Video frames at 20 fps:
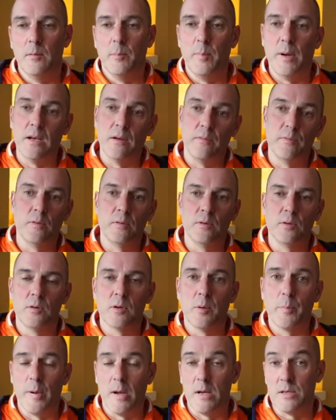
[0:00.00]
Para Volley
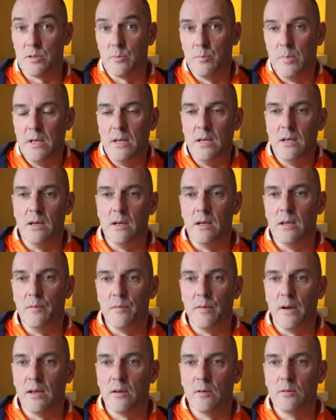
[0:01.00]
Europe asked me
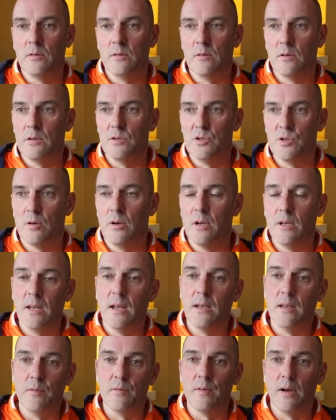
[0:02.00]
if I could join
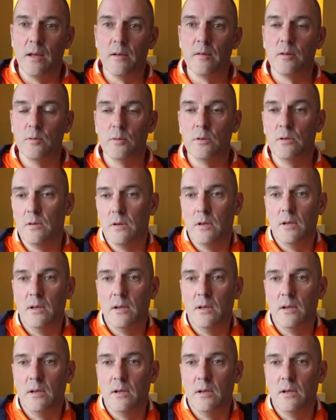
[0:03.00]
and if I could